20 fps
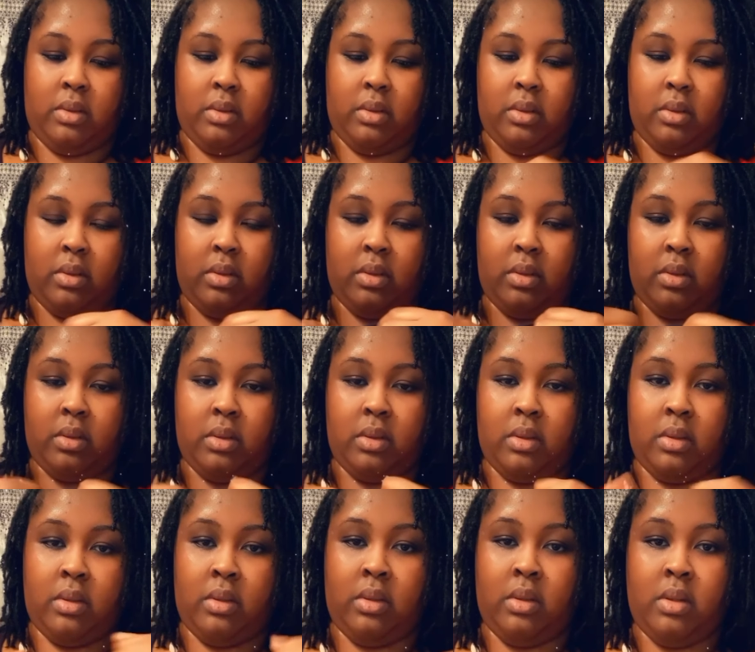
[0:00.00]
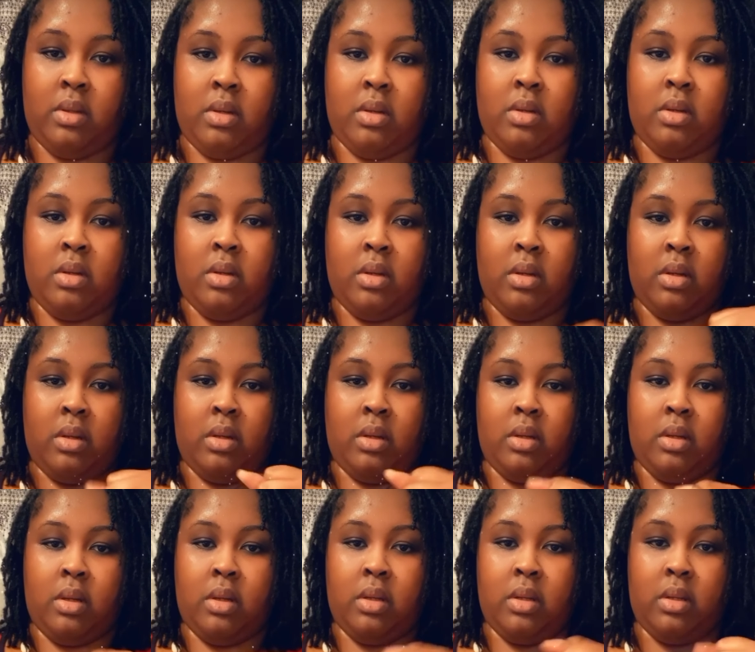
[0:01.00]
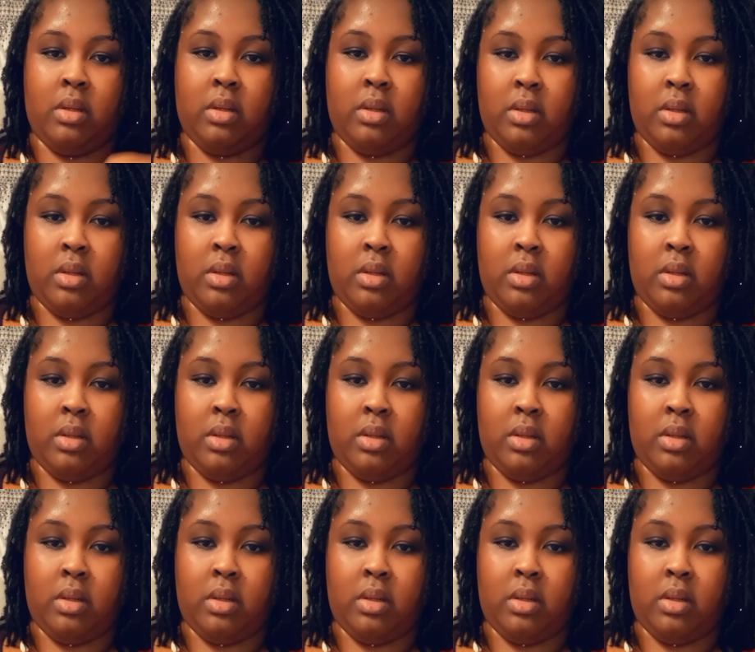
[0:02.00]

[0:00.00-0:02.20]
[no speech]